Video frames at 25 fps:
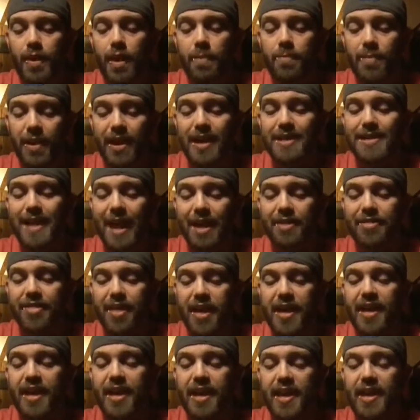Because I
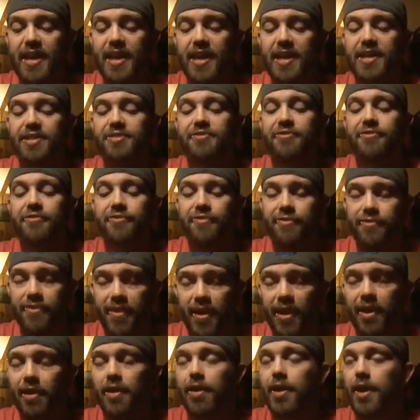think it is
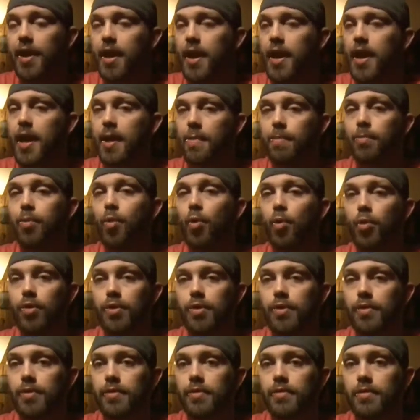very
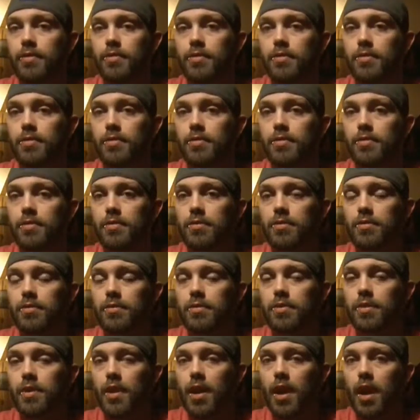important
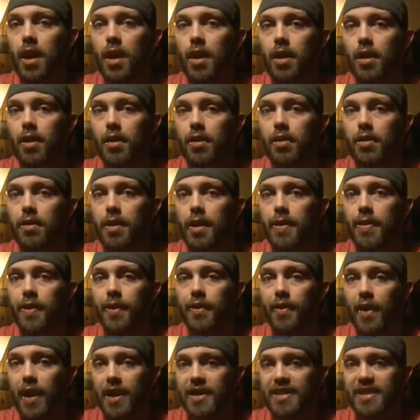in the
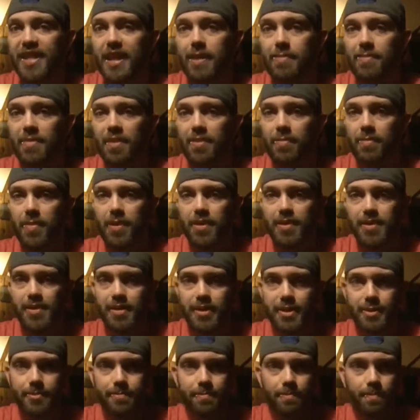grand scheme of the
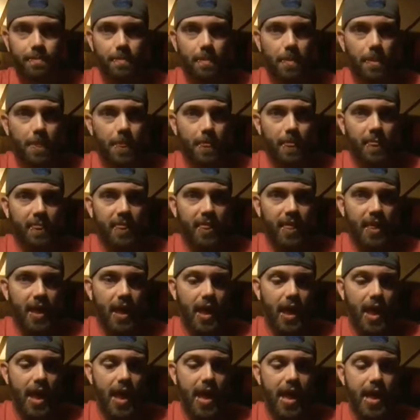business.
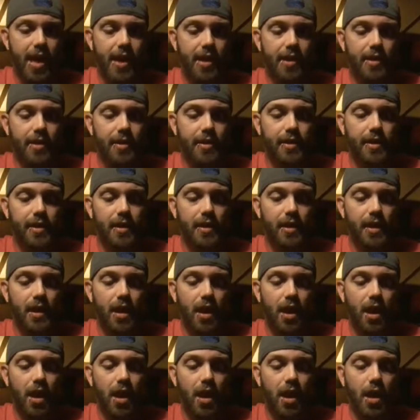And
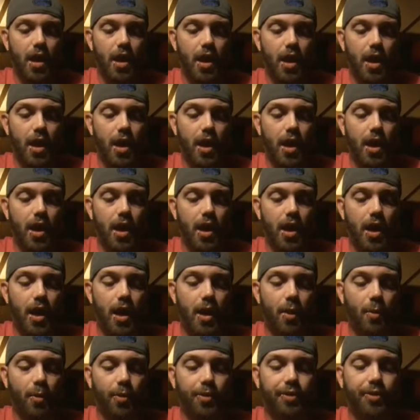
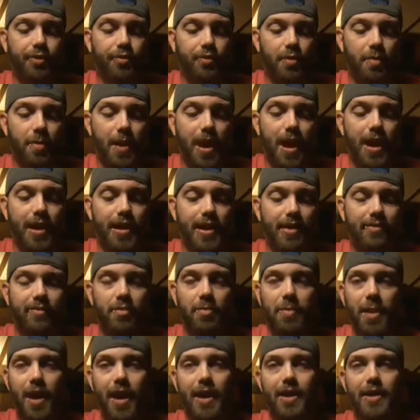I want to remind
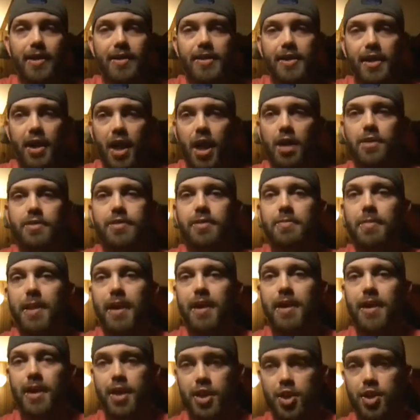everybody to call
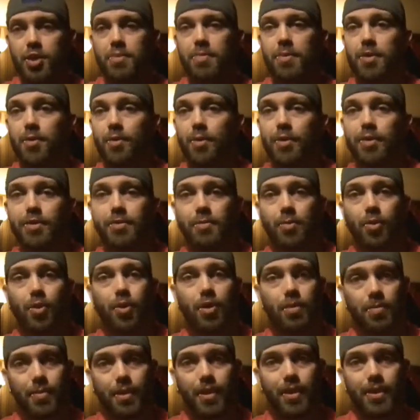somebody a humanoid
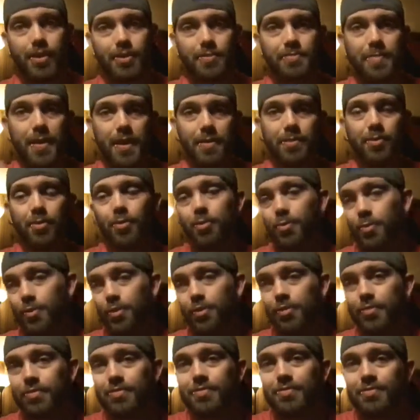tomorrow, because
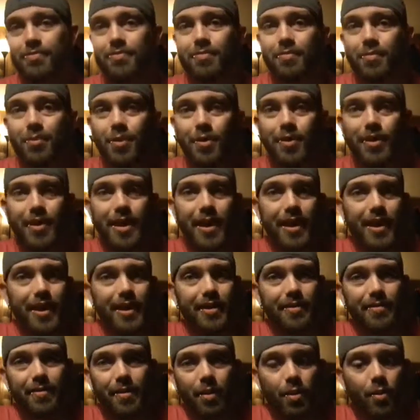people will dig
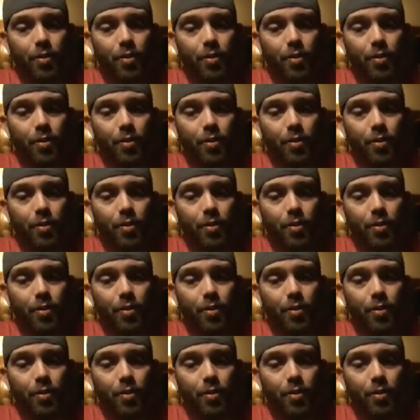it.